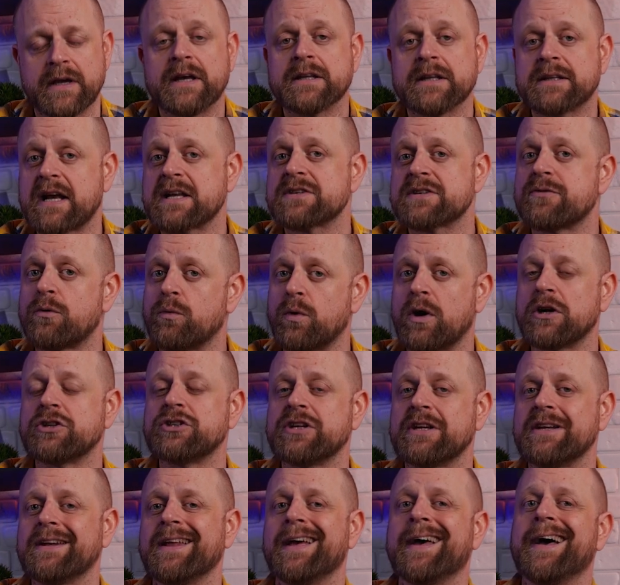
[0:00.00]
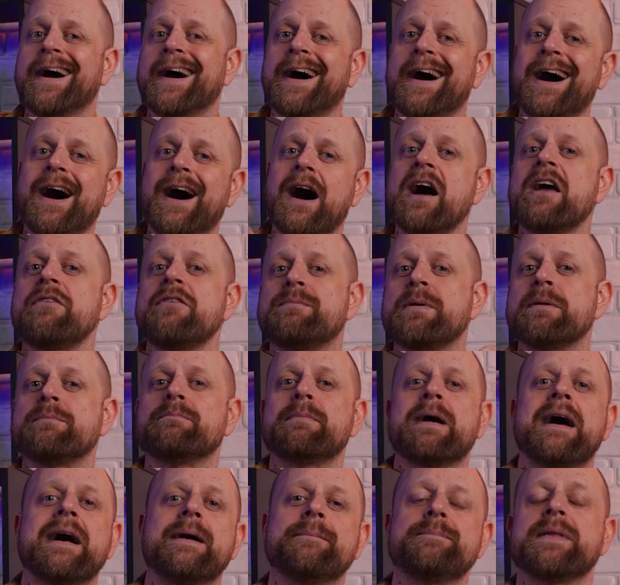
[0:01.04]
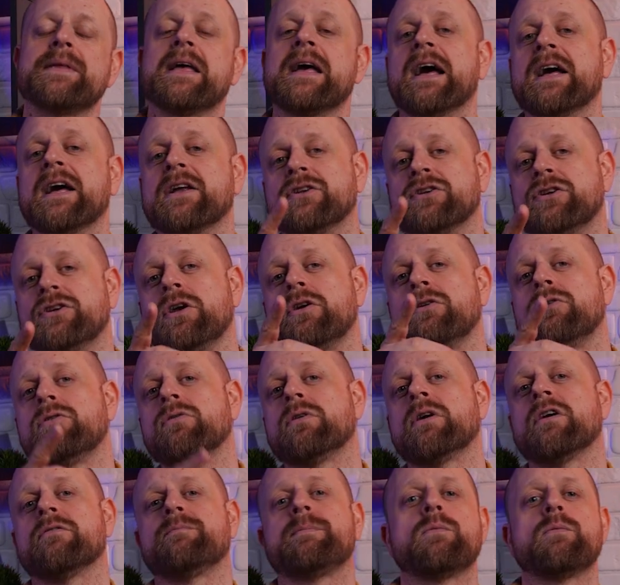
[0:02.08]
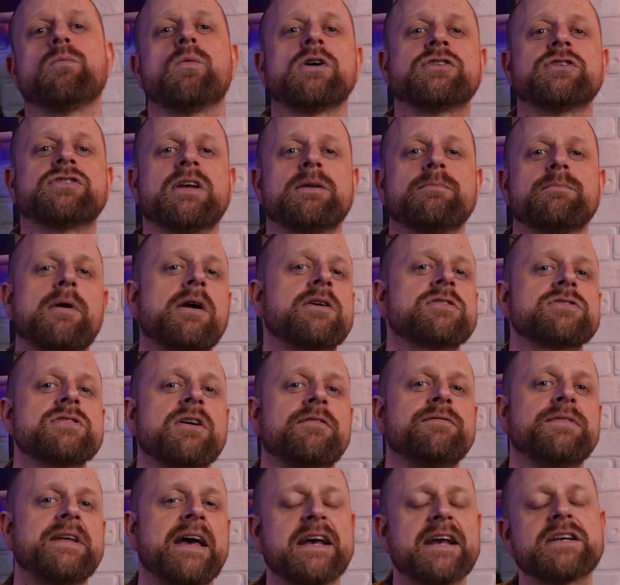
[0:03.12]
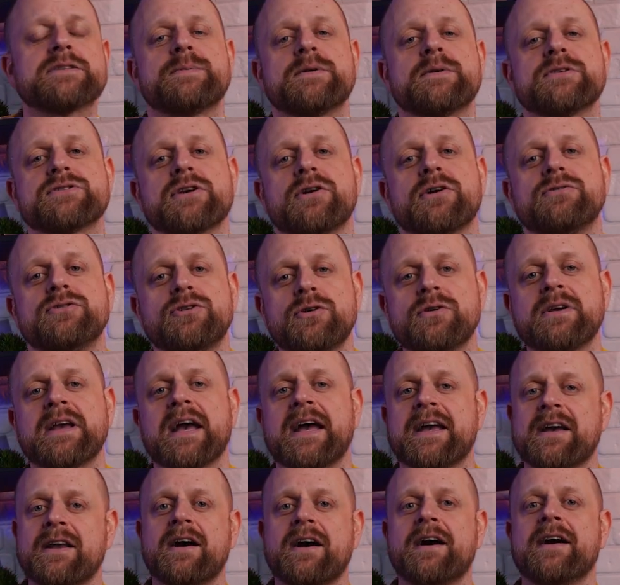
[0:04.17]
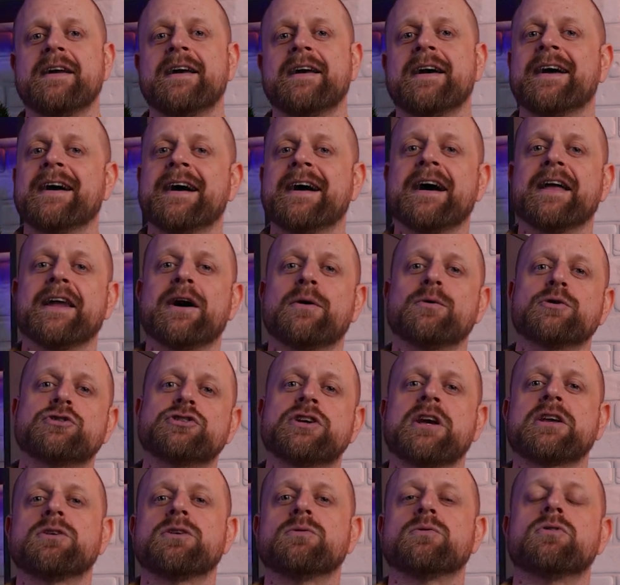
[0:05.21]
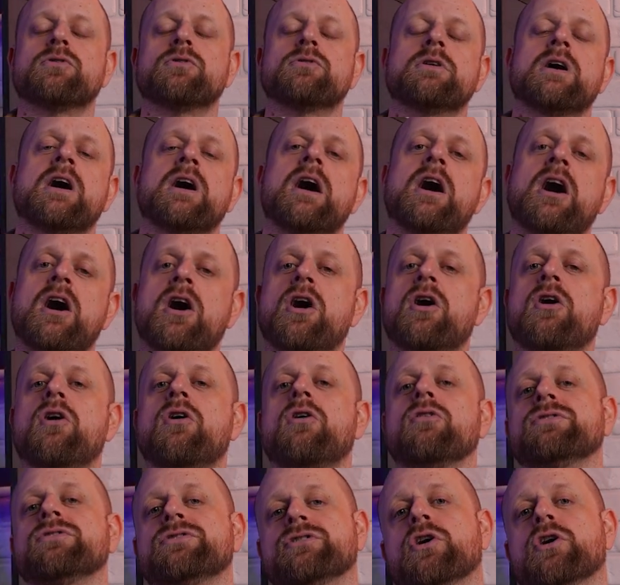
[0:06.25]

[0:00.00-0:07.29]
Thanks for watching. I've been Matt, and you have been watching Microsoft Expert Zone UK and I will check you all on